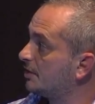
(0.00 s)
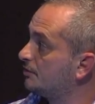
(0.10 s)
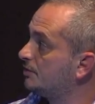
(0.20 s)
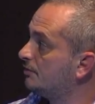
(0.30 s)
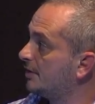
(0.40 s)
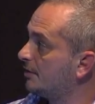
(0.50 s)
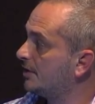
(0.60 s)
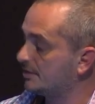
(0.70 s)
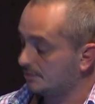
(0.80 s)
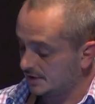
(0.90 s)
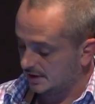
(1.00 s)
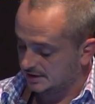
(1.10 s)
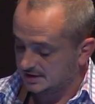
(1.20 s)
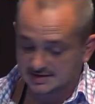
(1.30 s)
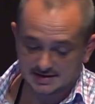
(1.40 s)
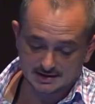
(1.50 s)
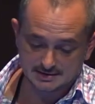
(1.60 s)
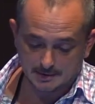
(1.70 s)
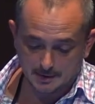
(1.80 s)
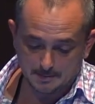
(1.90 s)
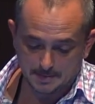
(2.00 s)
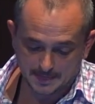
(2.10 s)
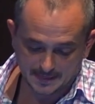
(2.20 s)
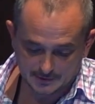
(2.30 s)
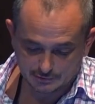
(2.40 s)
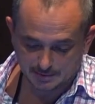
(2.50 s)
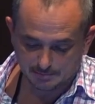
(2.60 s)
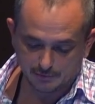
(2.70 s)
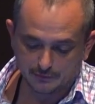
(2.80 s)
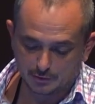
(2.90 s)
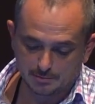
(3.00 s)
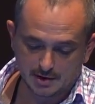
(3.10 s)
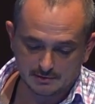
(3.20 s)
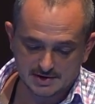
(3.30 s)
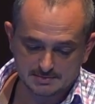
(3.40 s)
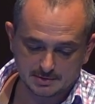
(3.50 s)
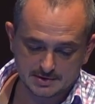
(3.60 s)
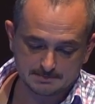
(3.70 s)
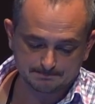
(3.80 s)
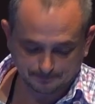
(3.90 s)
regulatory NK cells to improve humoral response.